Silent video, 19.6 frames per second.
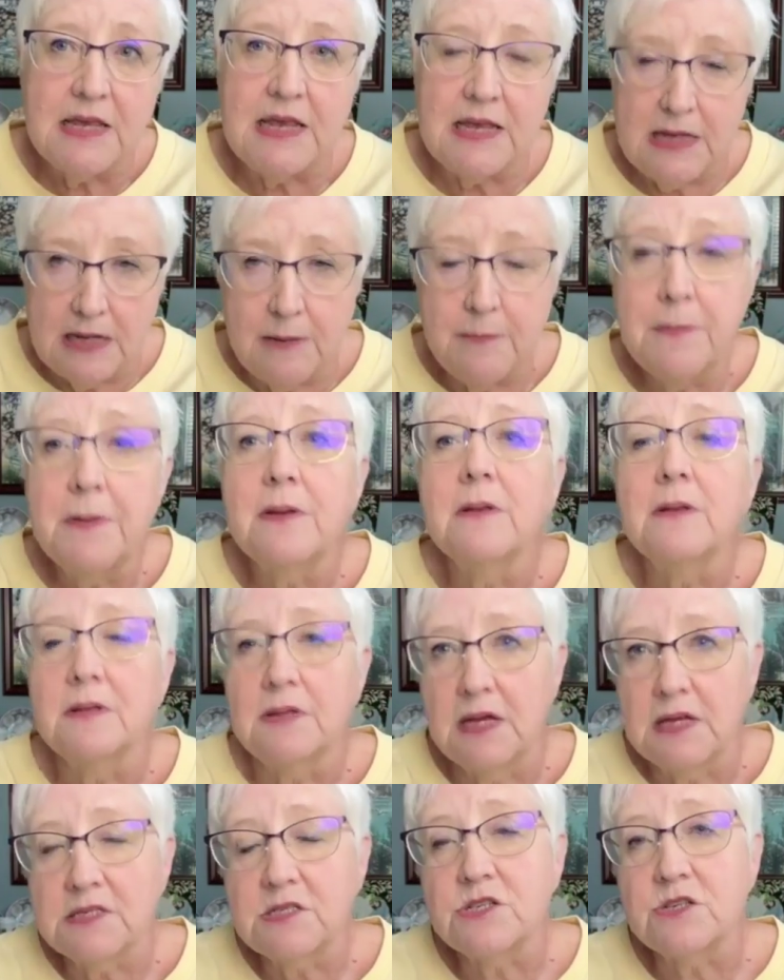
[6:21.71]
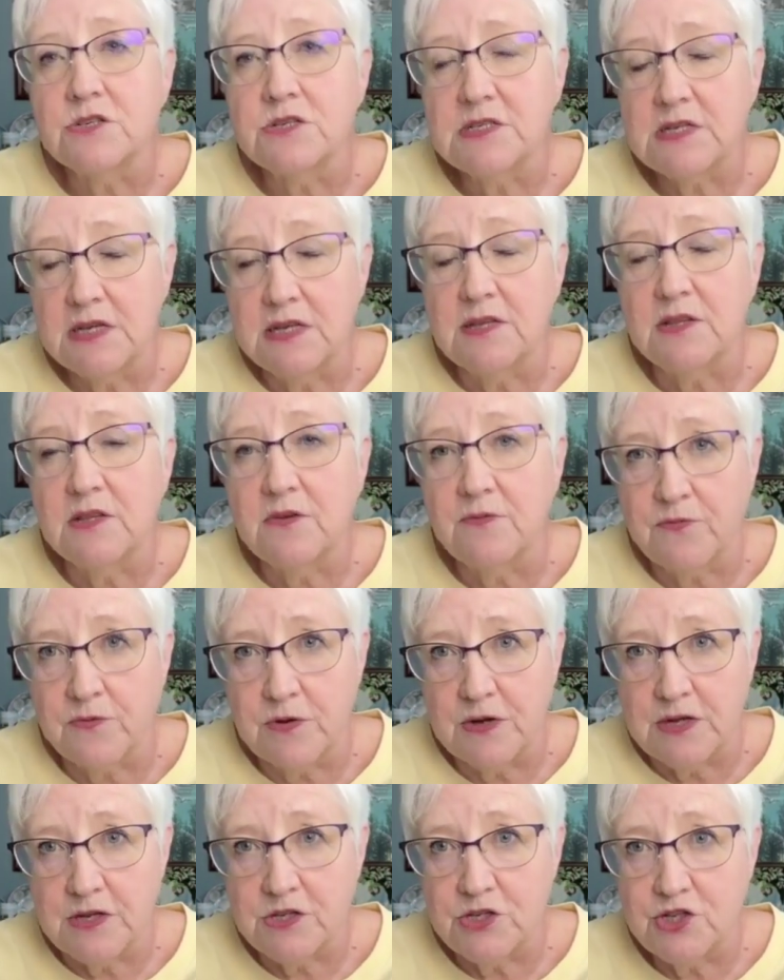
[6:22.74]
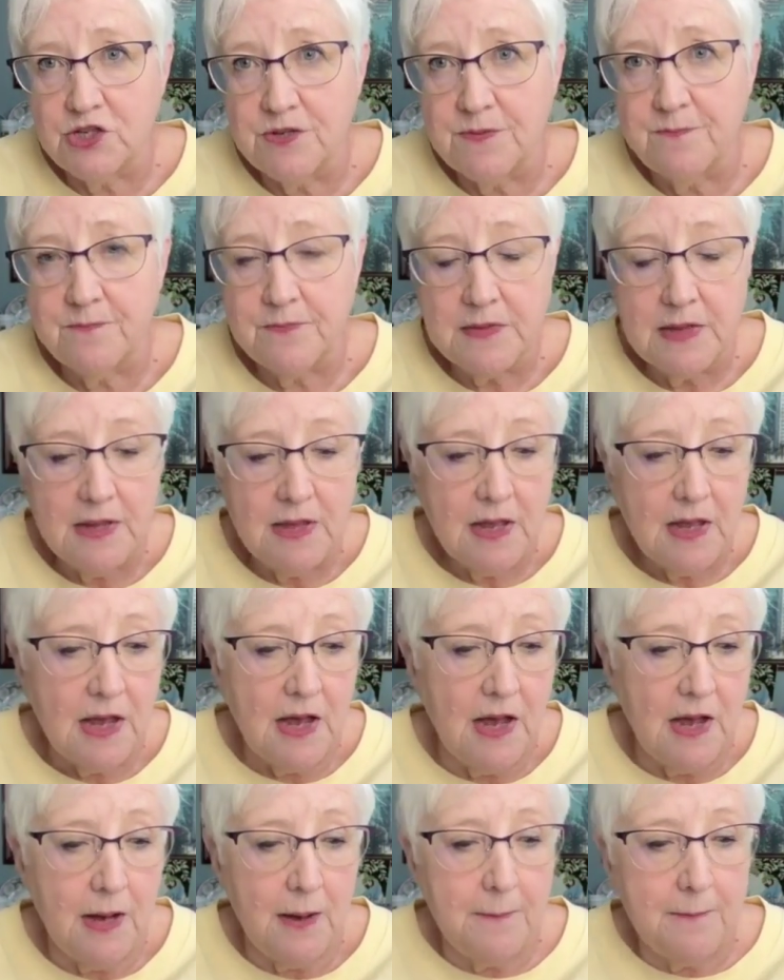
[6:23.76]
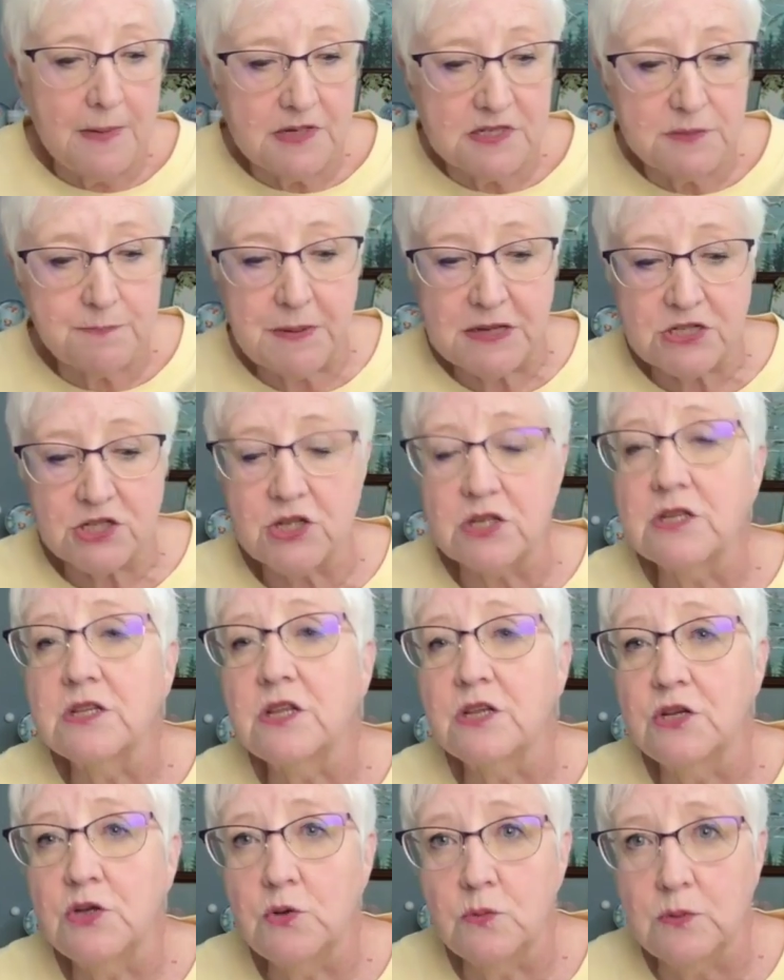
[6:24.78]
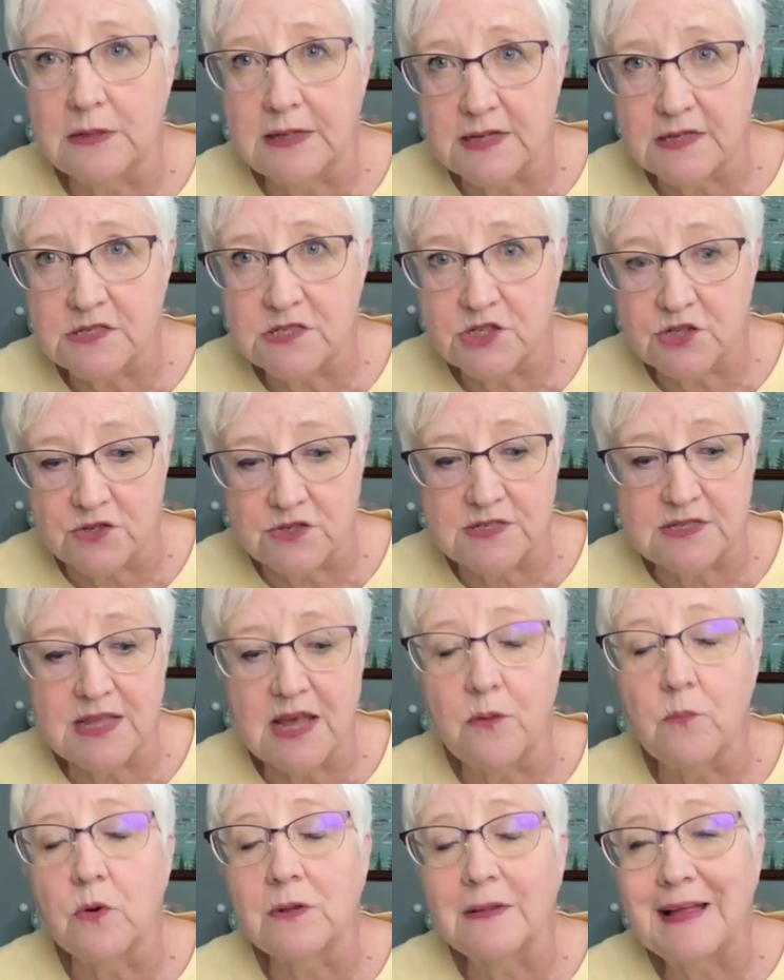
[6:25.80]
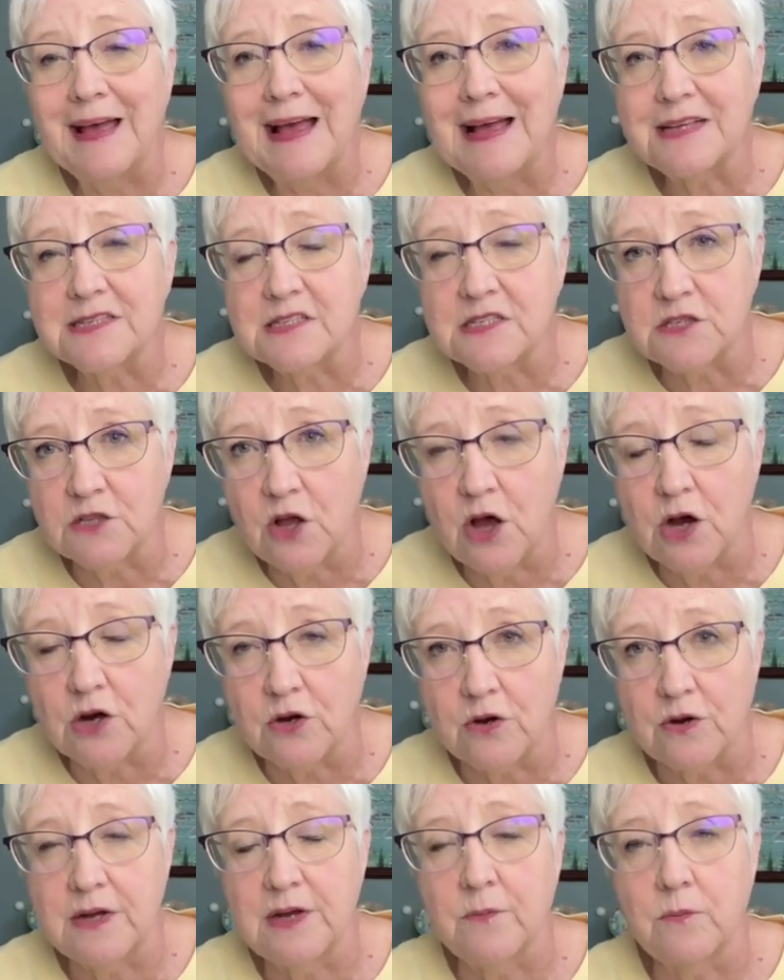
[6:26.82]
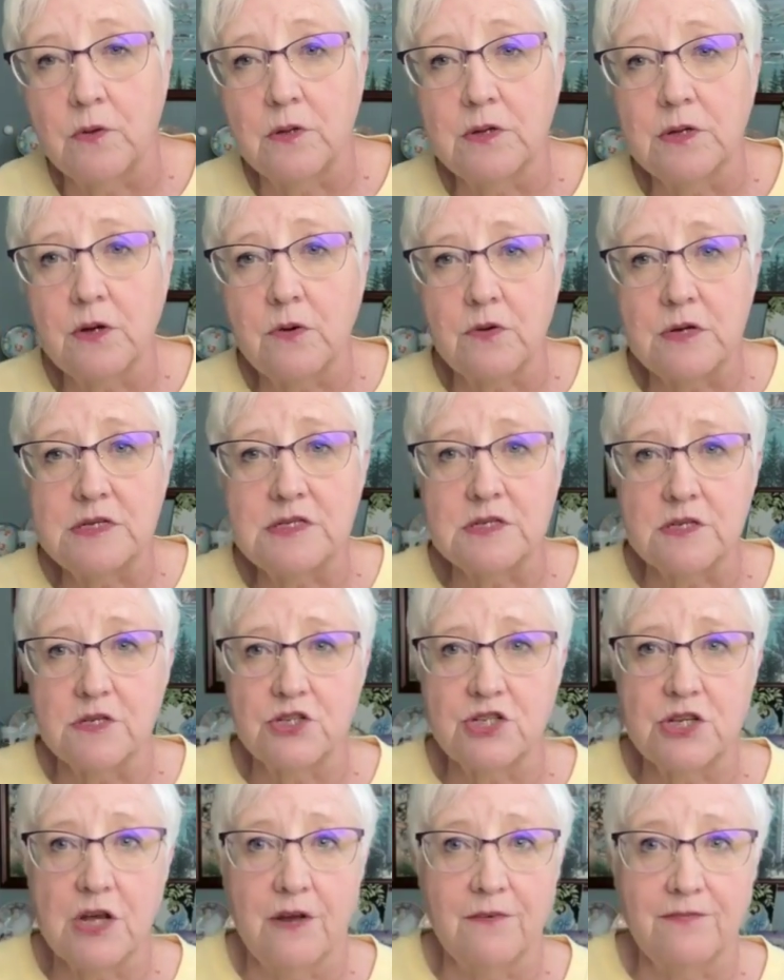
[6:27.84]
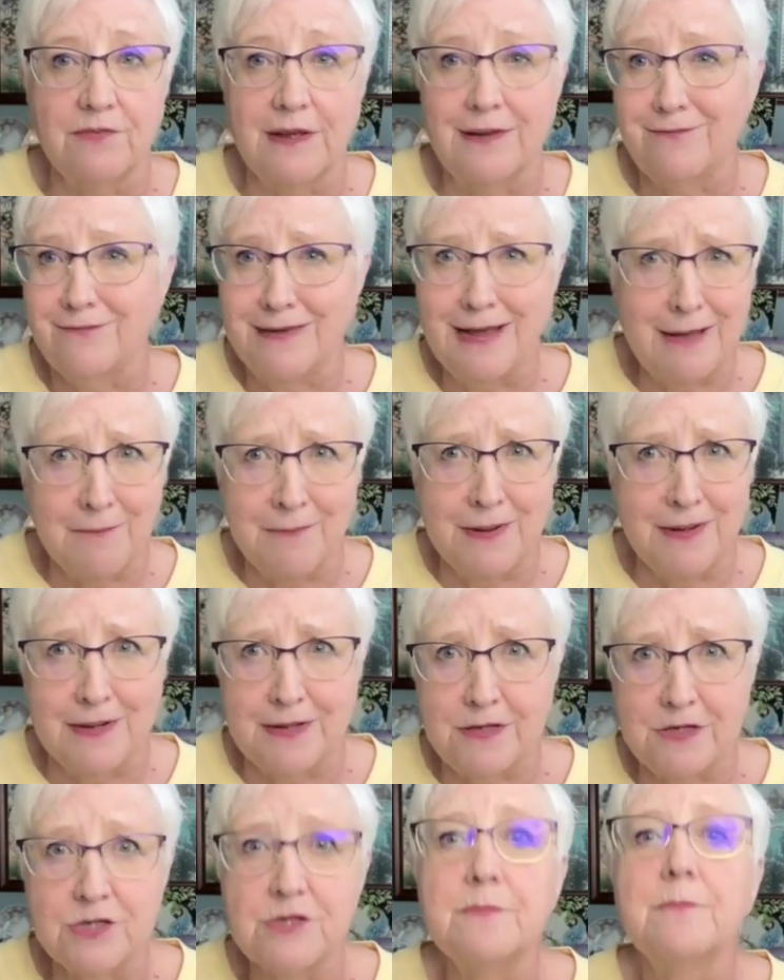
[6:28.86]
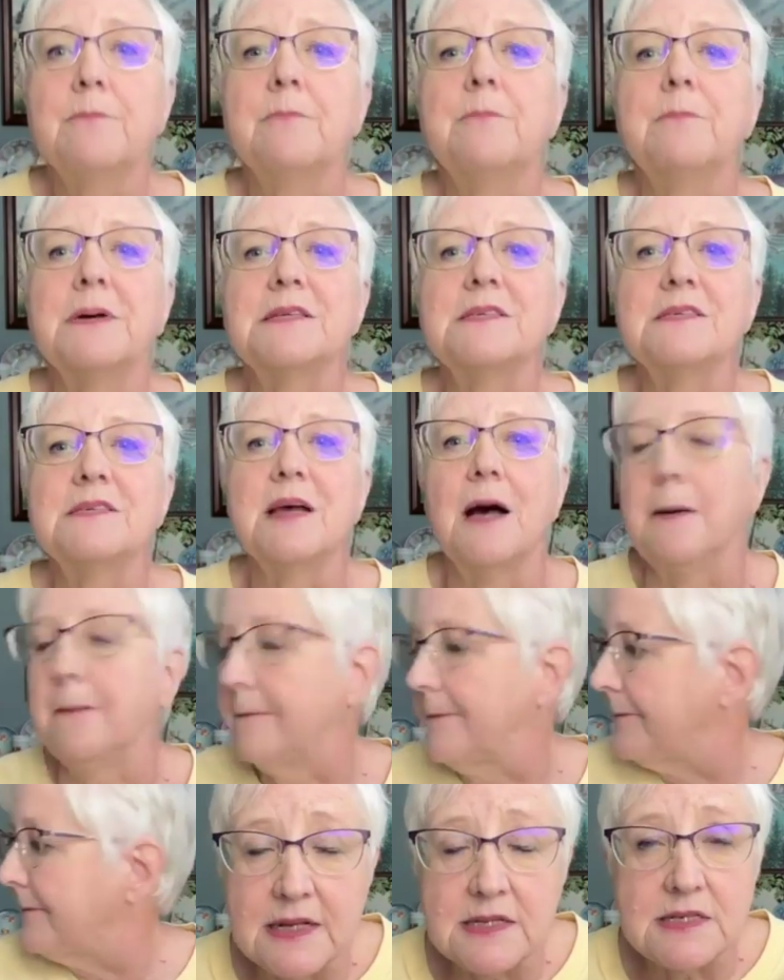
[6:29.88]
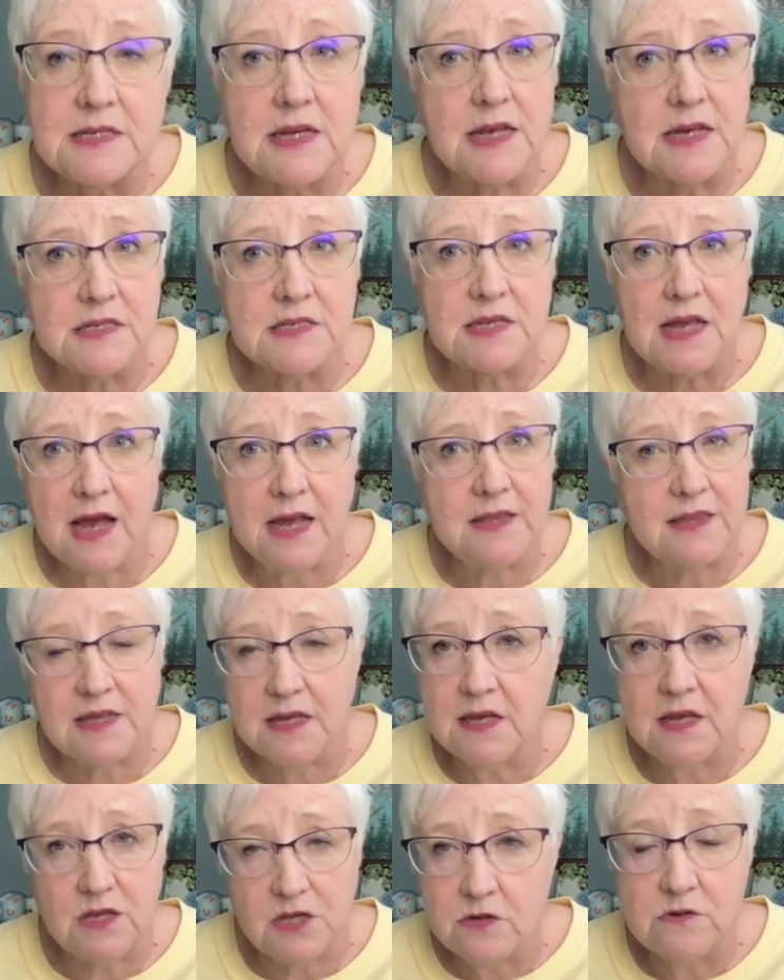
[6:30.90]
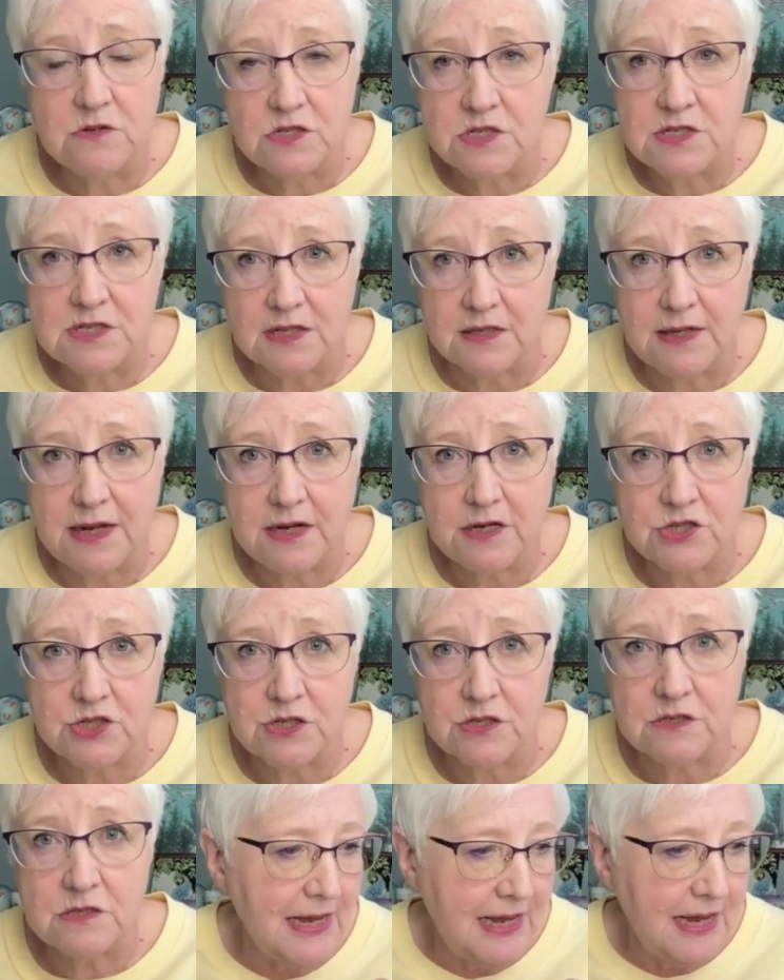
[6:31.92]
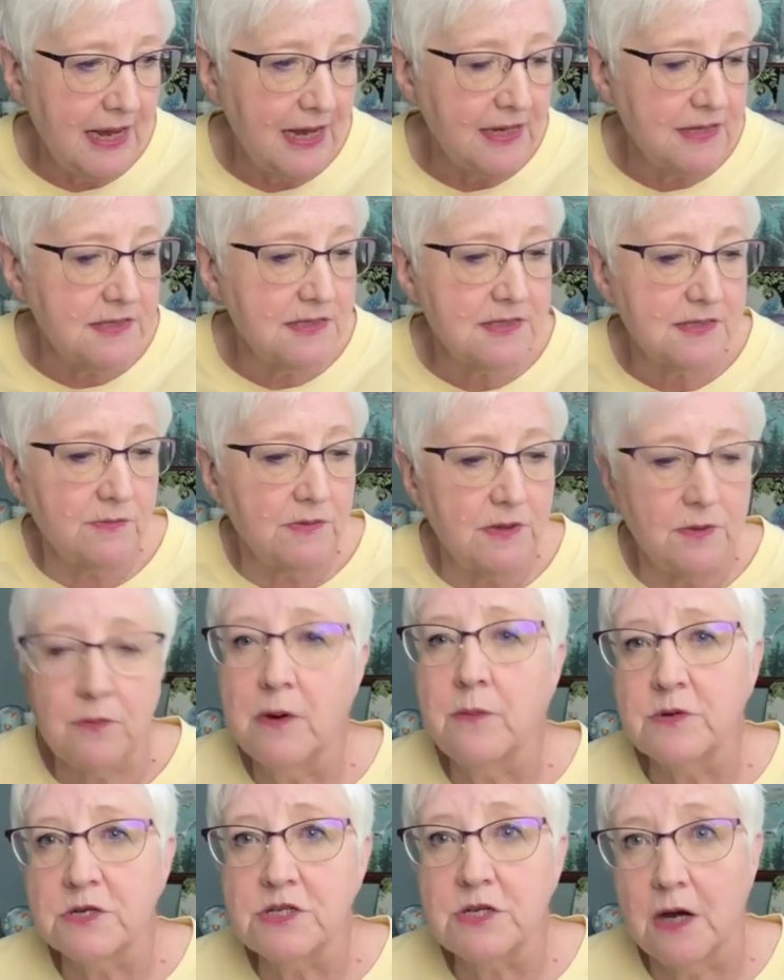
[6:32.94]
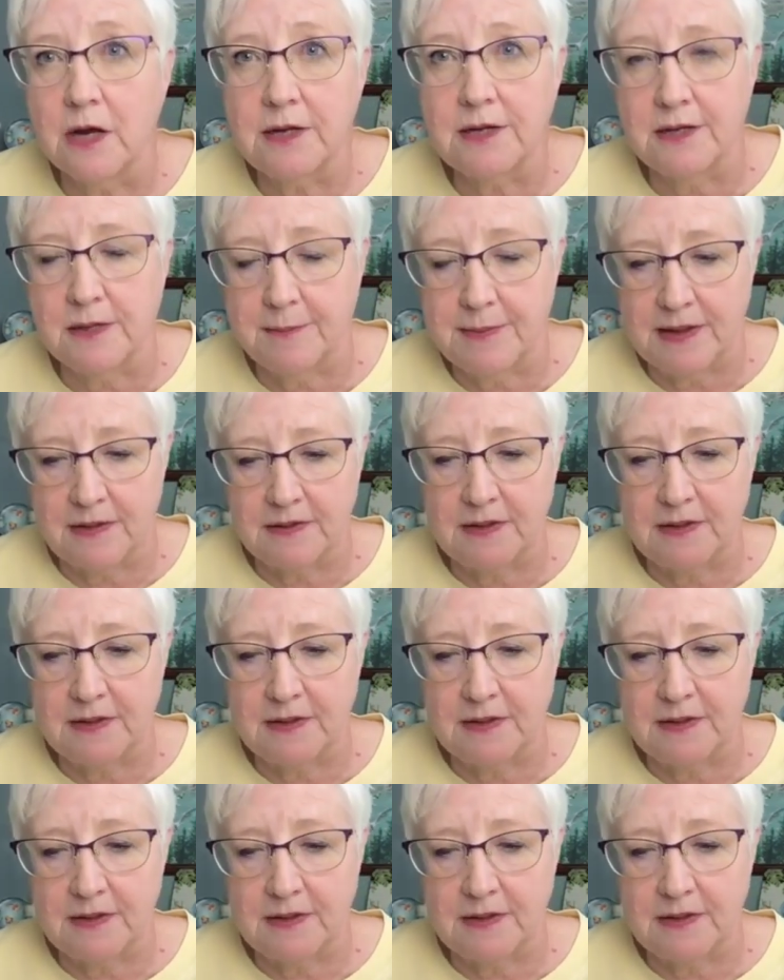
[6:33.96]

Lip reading: Keep lusters in the fridge, especially the new lusters. They will last longer. It will increase their shelf life. Not much, but some. Nancy has, I think, a huge selection. She has, well, while we're talking